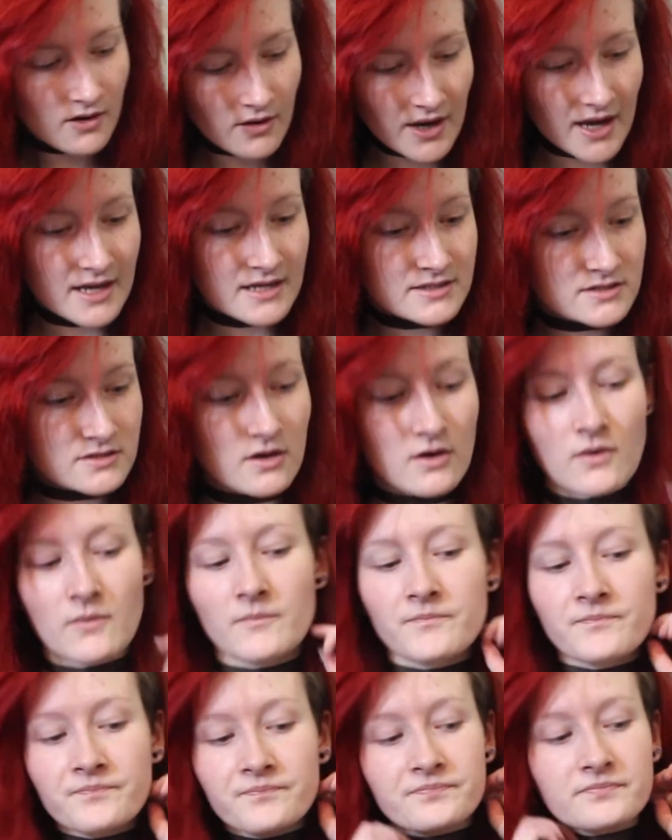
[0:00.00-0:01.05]
Okay, so
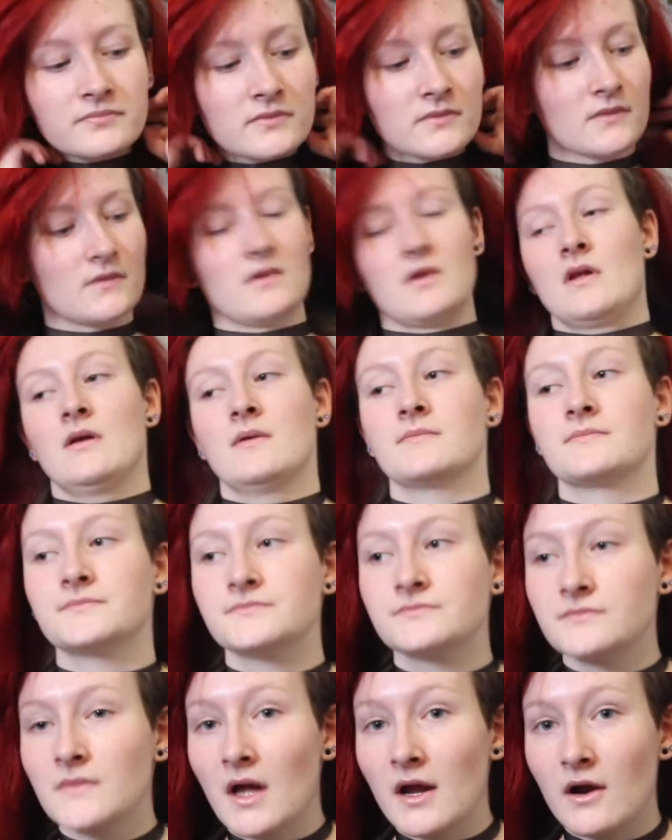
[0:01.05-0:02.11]

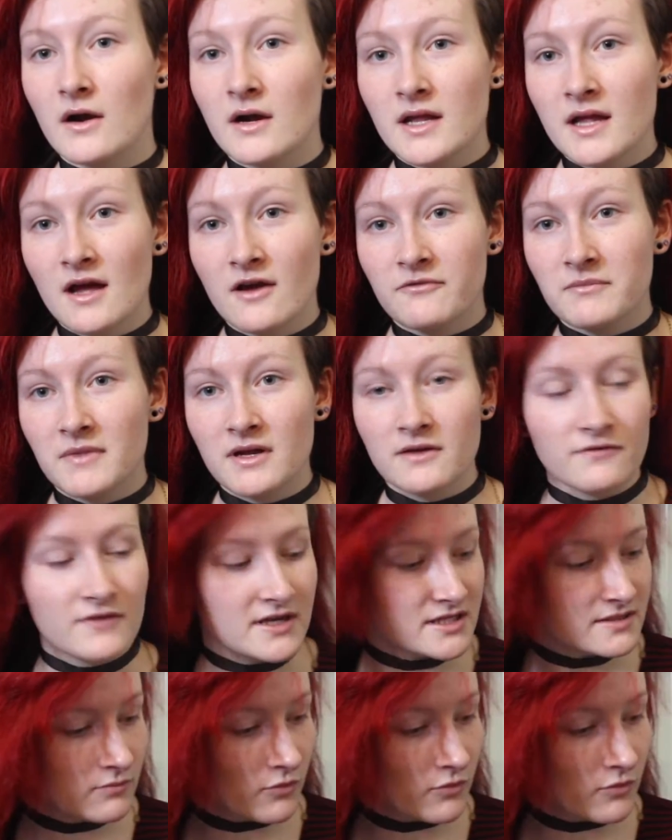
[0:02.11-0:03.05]
I already have my face